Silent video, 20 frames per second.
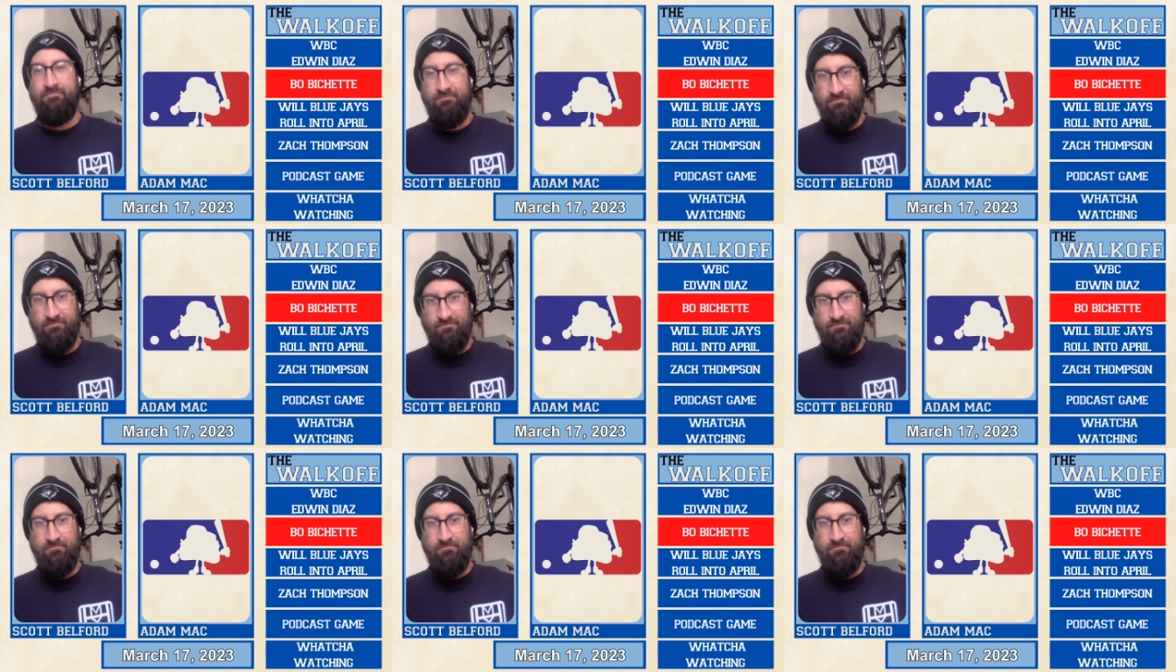
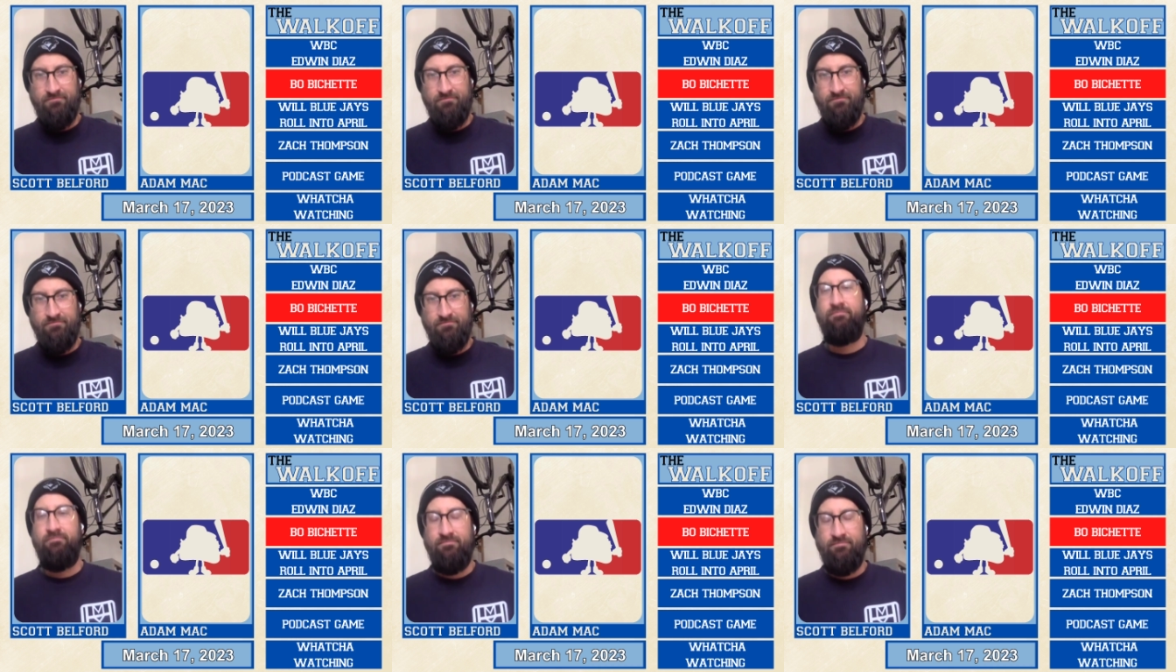
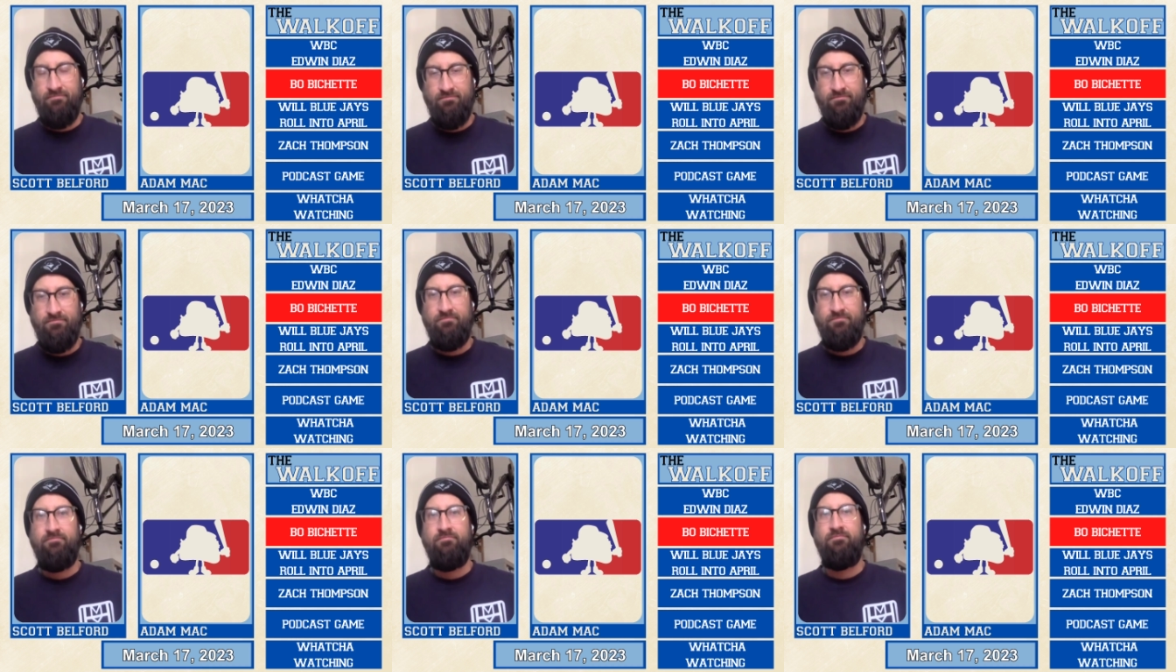competent
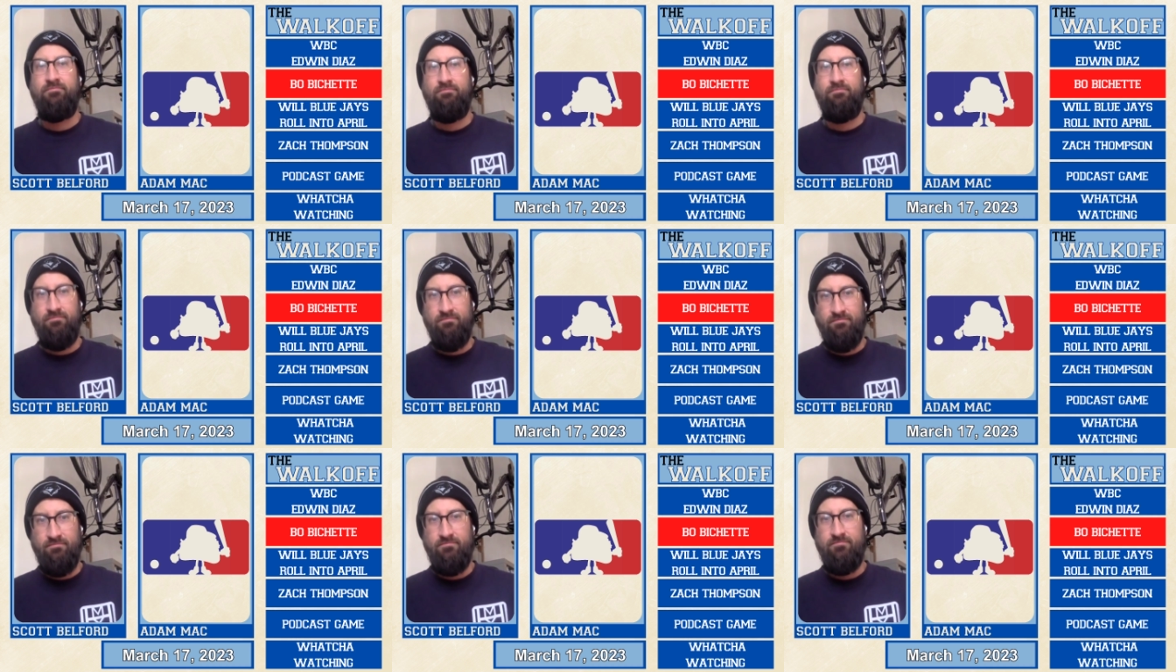glove
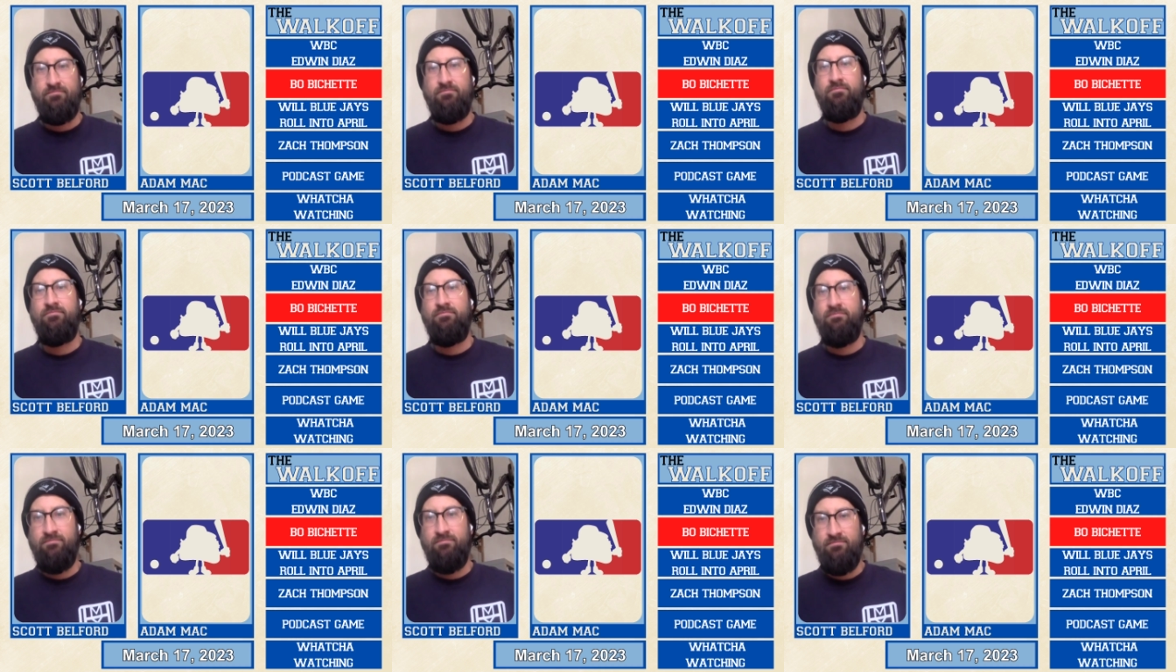at
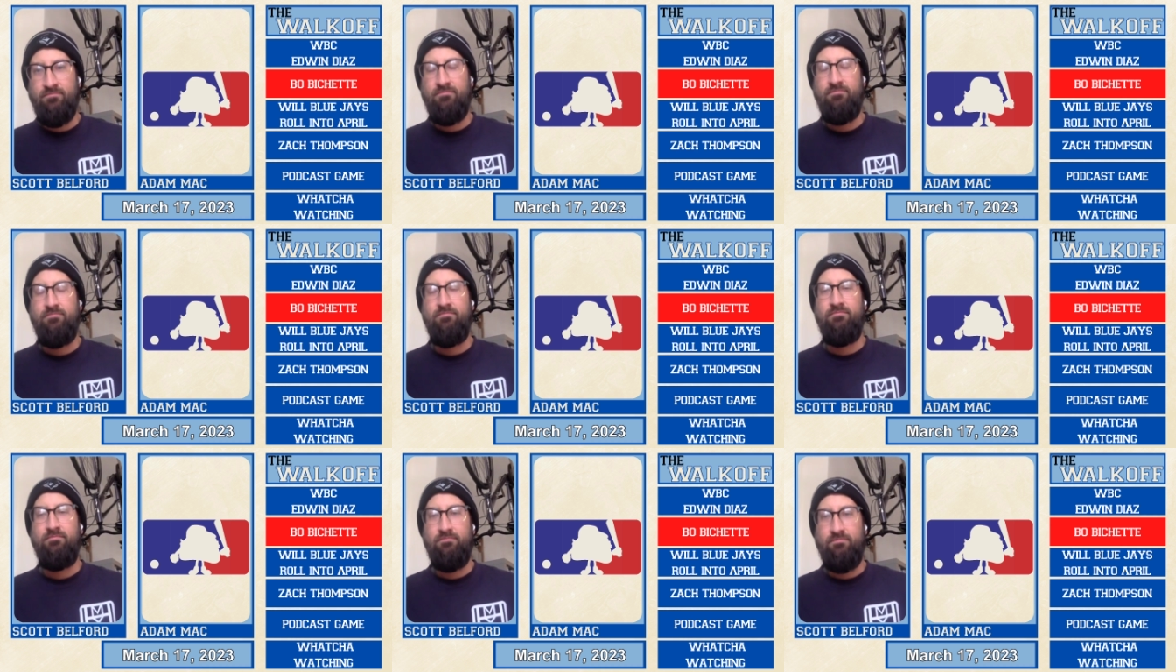shortstop.
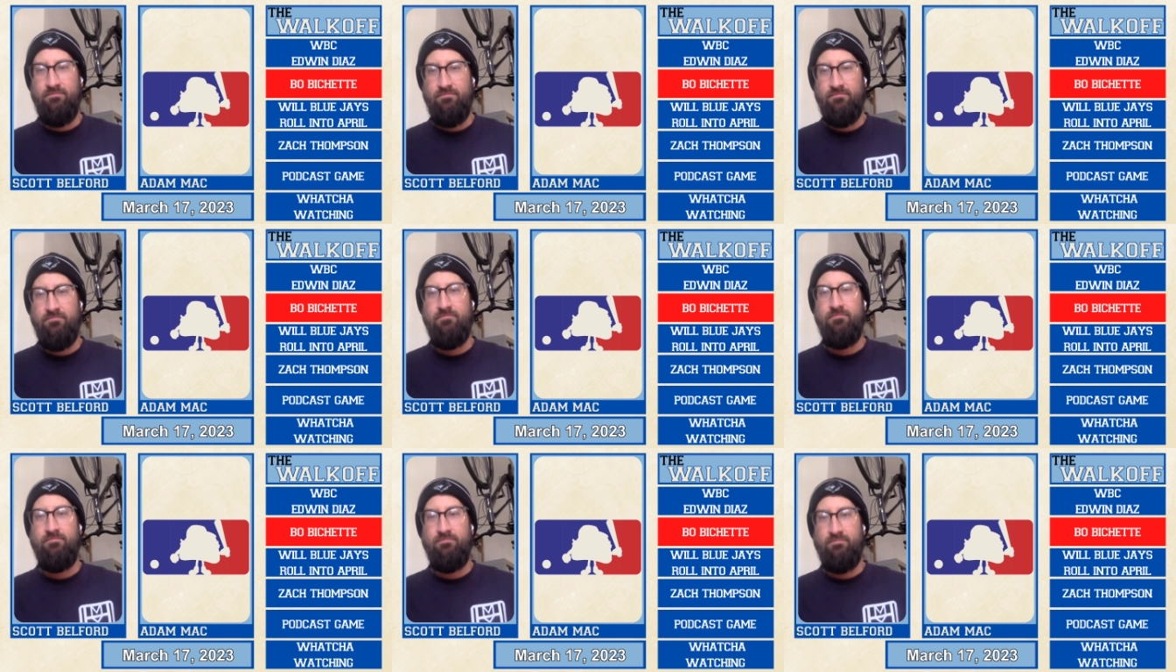
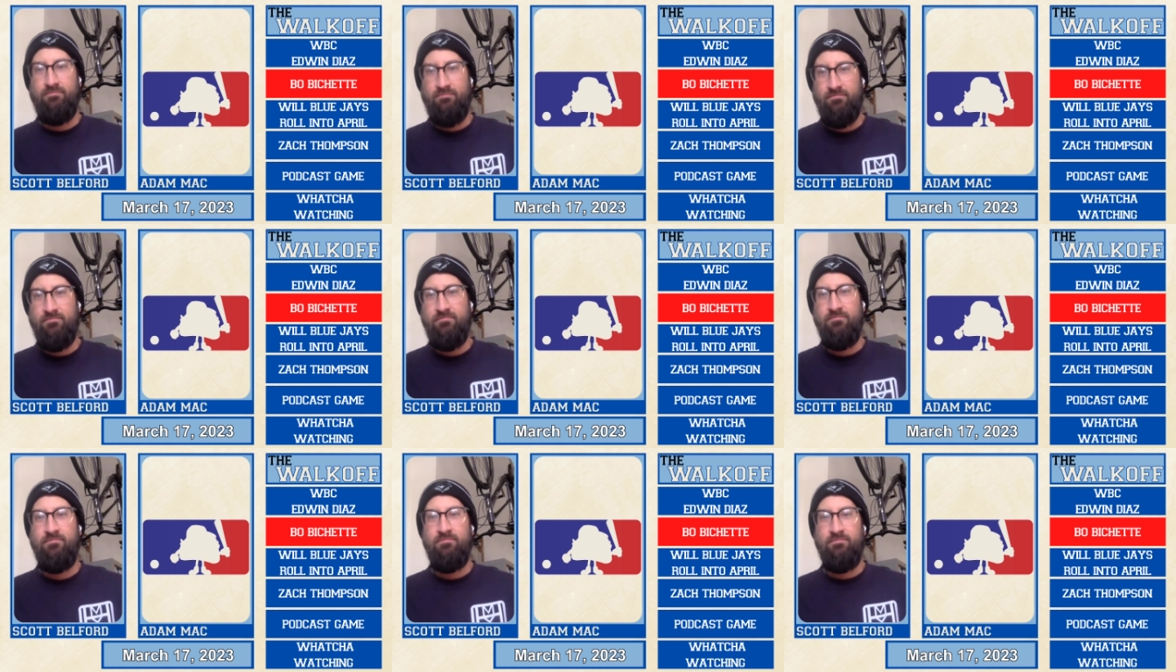That's